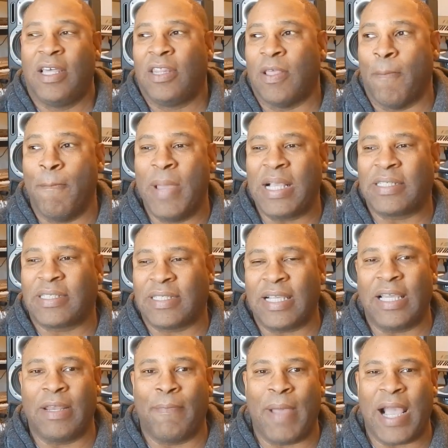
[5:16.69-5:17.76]
The
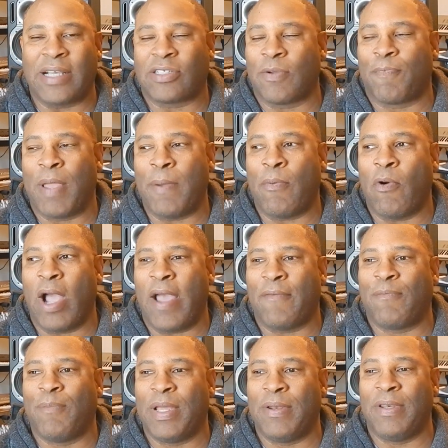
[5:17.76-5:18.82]
mixing and the master. People
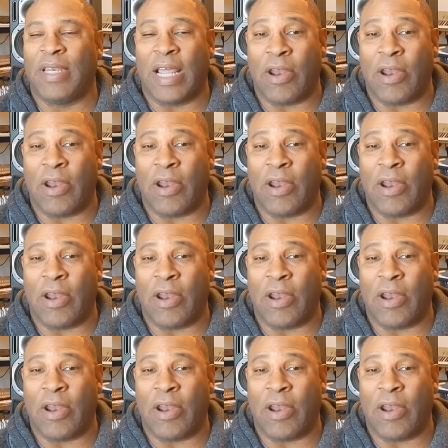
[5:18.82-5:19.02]
that